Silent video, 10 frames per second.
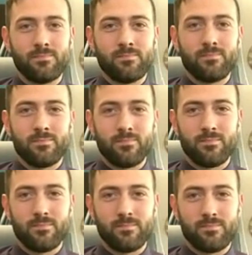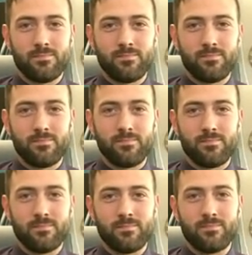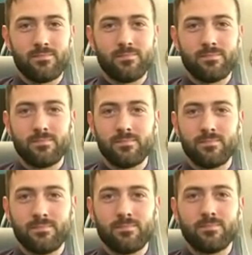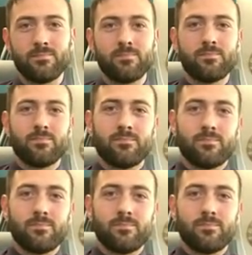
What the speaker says: [no speech]